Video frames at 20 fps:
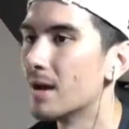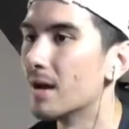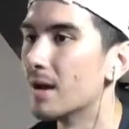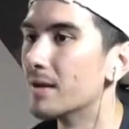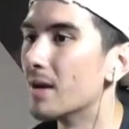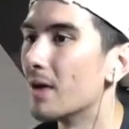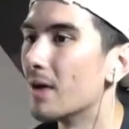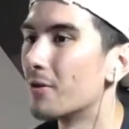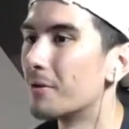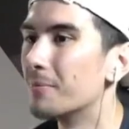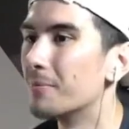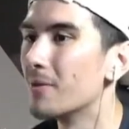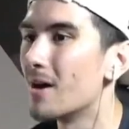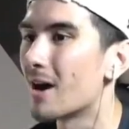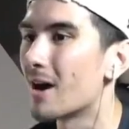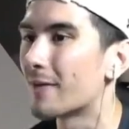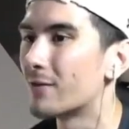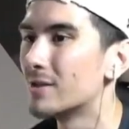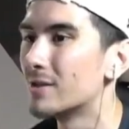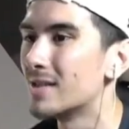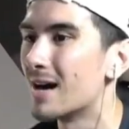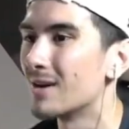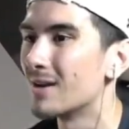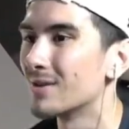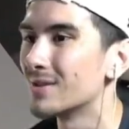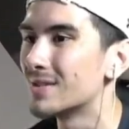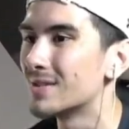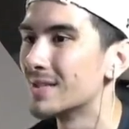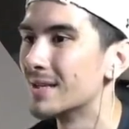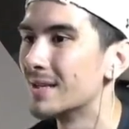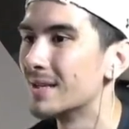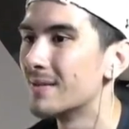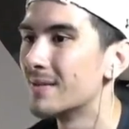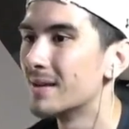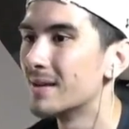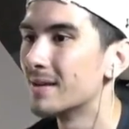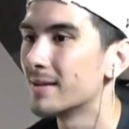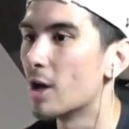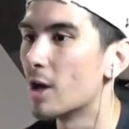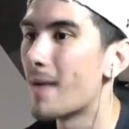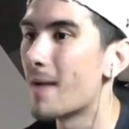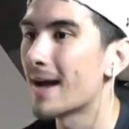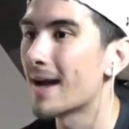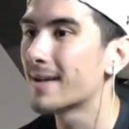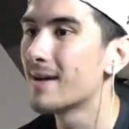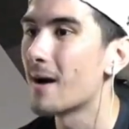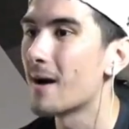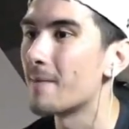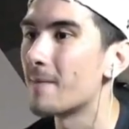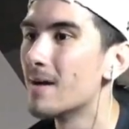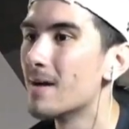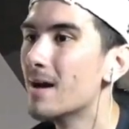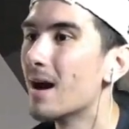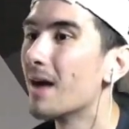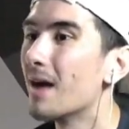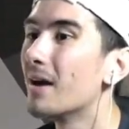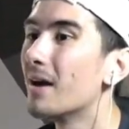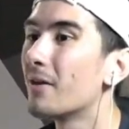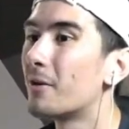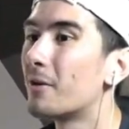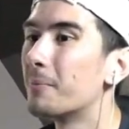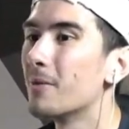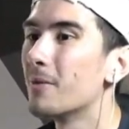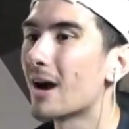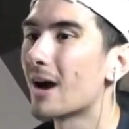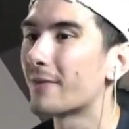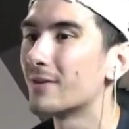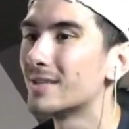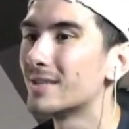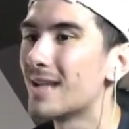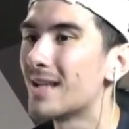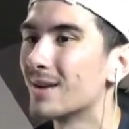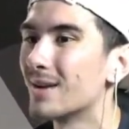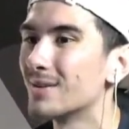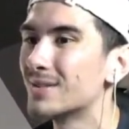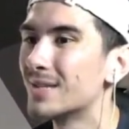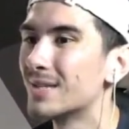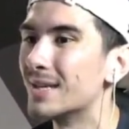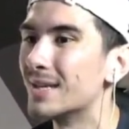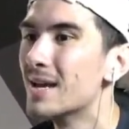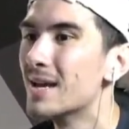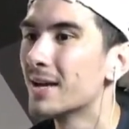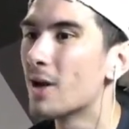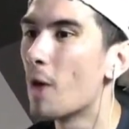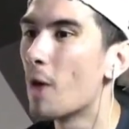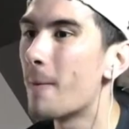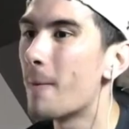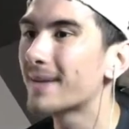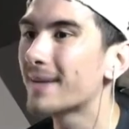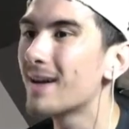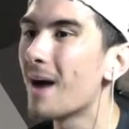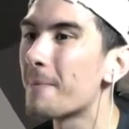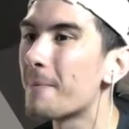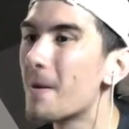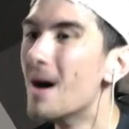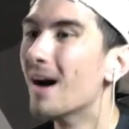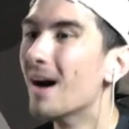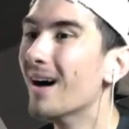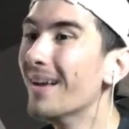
Another block for Donaldson. Go back up. Another block for Donaldson. Go back up.